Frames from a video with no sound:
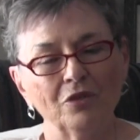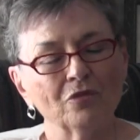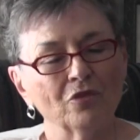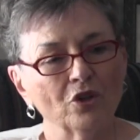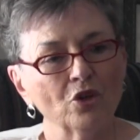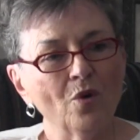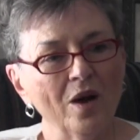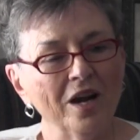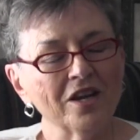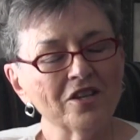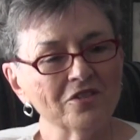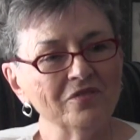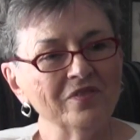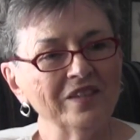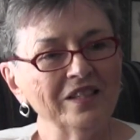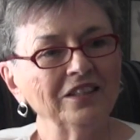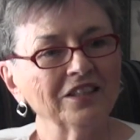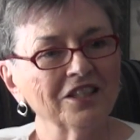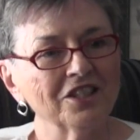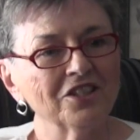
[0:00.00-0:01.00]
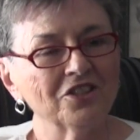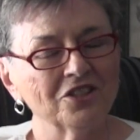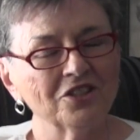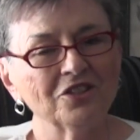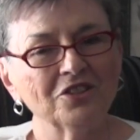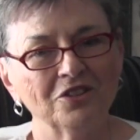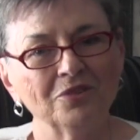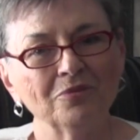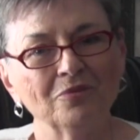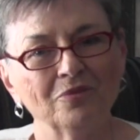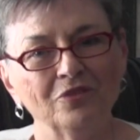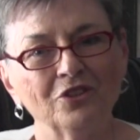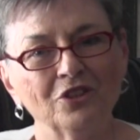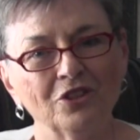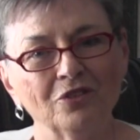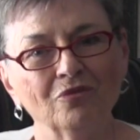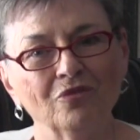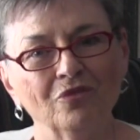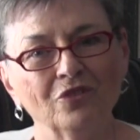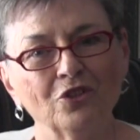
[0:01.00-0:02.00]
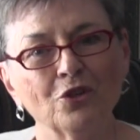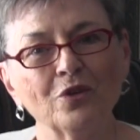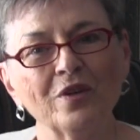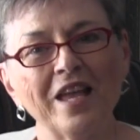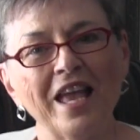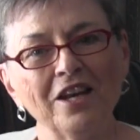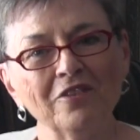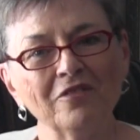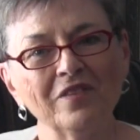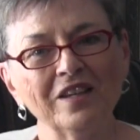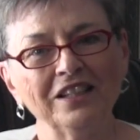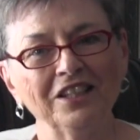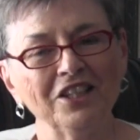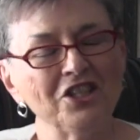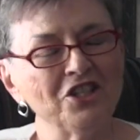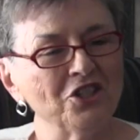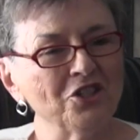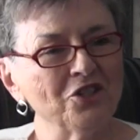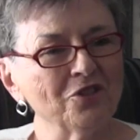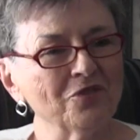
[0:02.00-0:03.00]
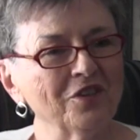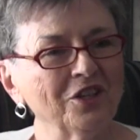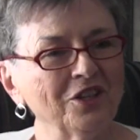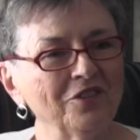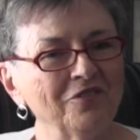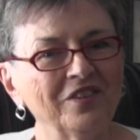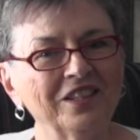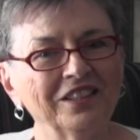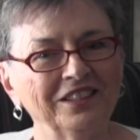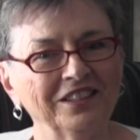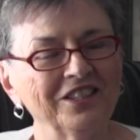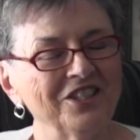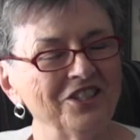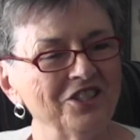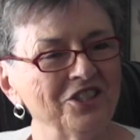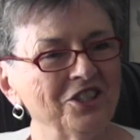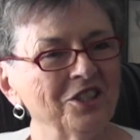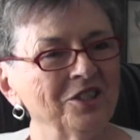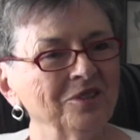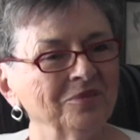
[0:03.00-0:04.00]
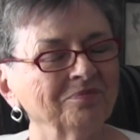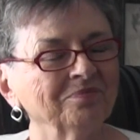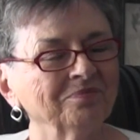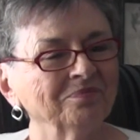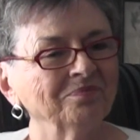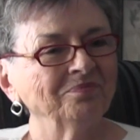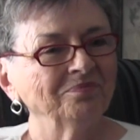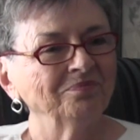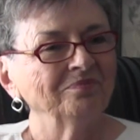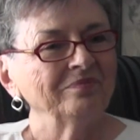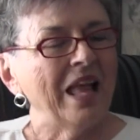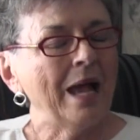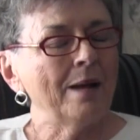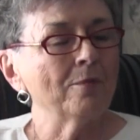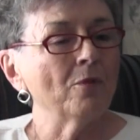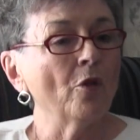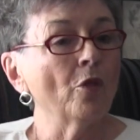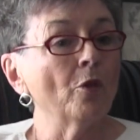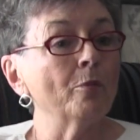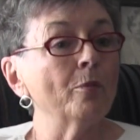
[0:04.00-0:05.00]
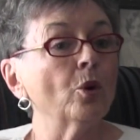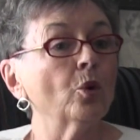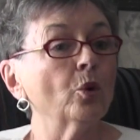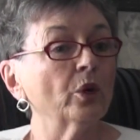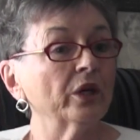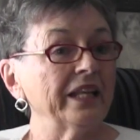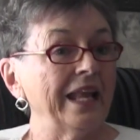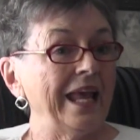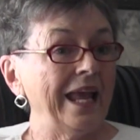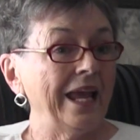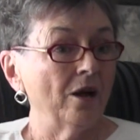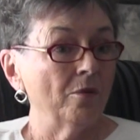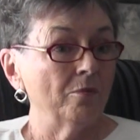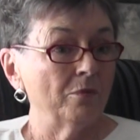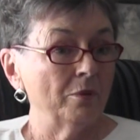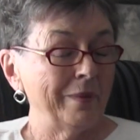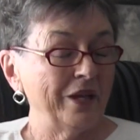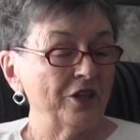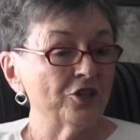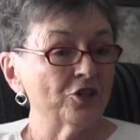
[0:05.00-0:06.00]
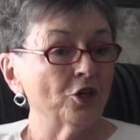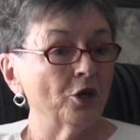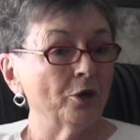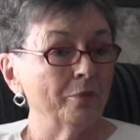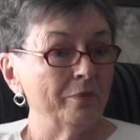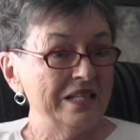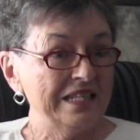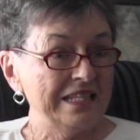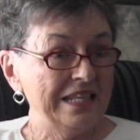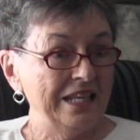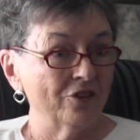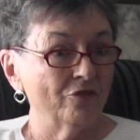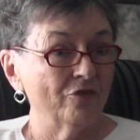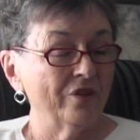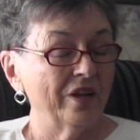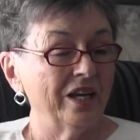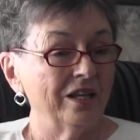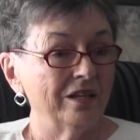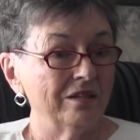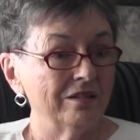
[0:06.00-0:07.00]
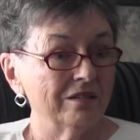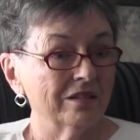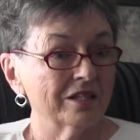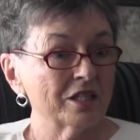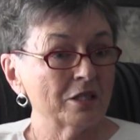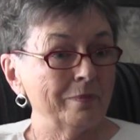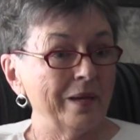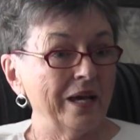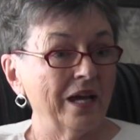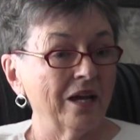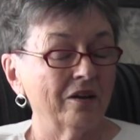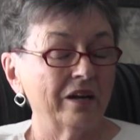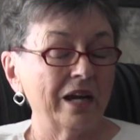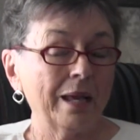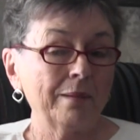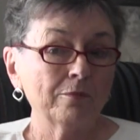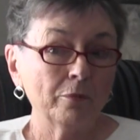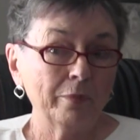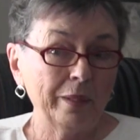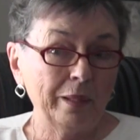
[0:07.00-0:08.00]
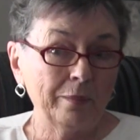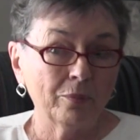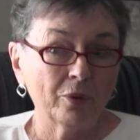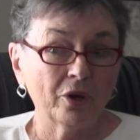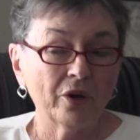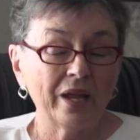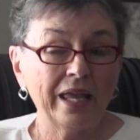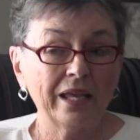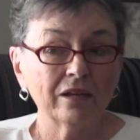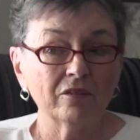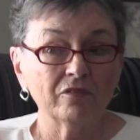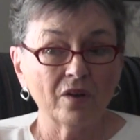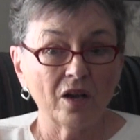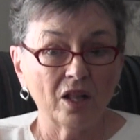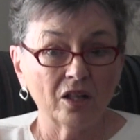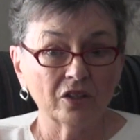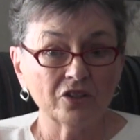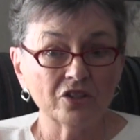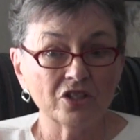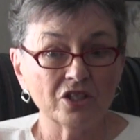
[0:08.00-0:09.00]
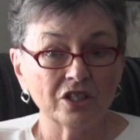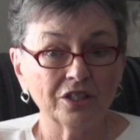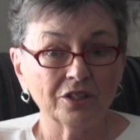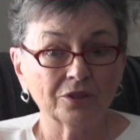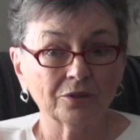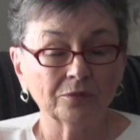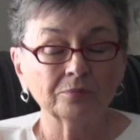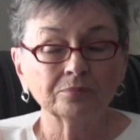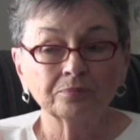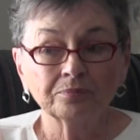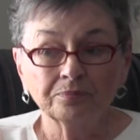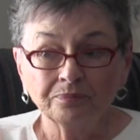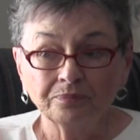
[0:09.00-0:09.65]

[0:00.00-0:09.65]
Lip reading: requires a village to create a village and to run a village. I'm on the board now, but my term is getting ready to expire, and I'm a member and a volunteer.